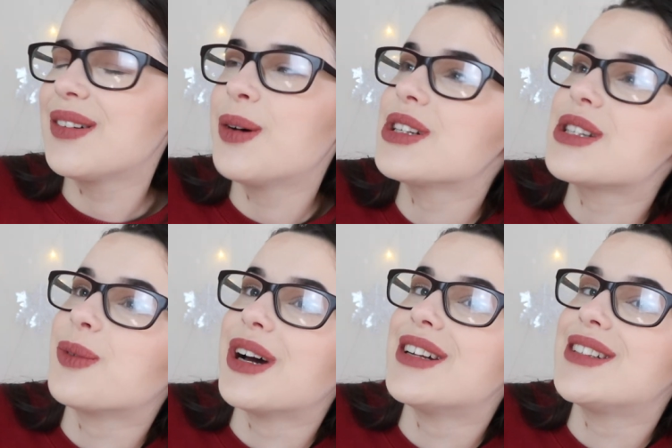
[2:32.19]
what's the
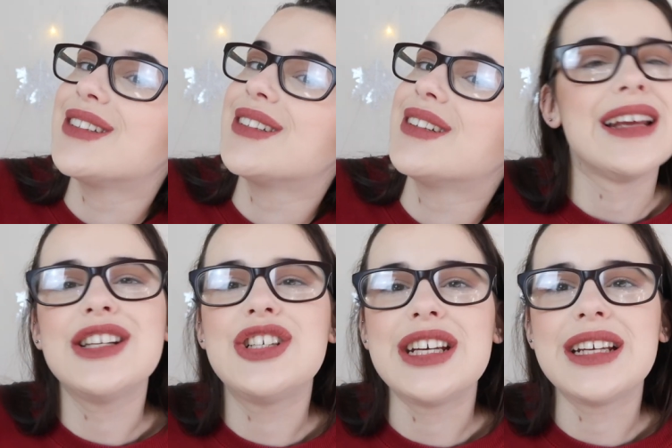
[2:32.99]
word?
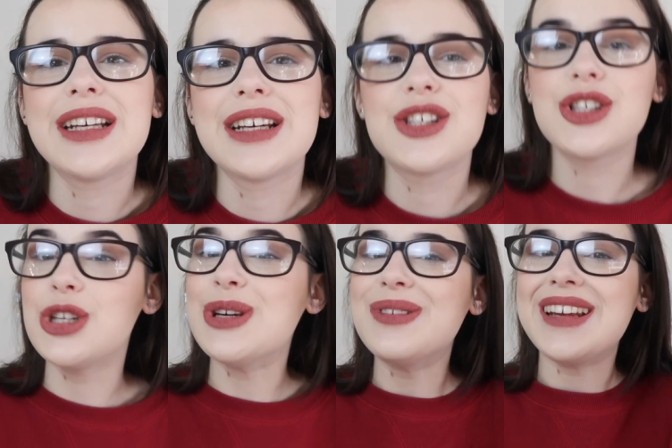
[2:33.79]
Ingenious,
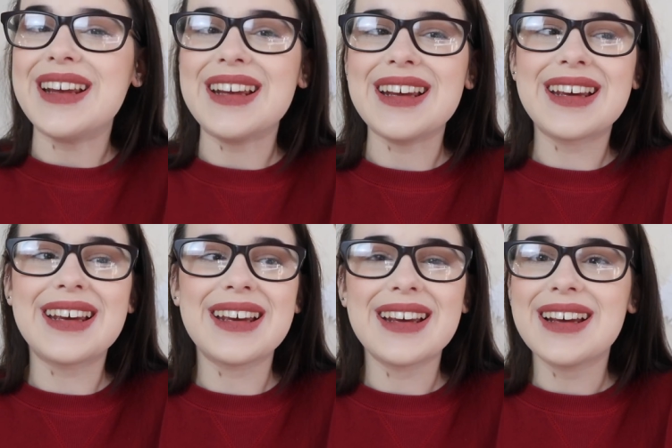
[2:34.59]

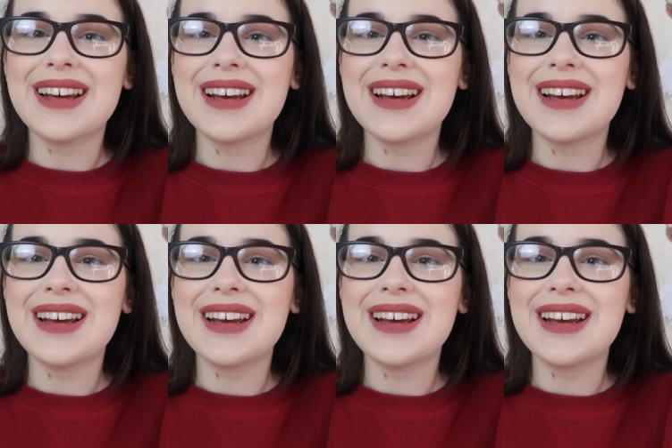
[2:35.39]
unique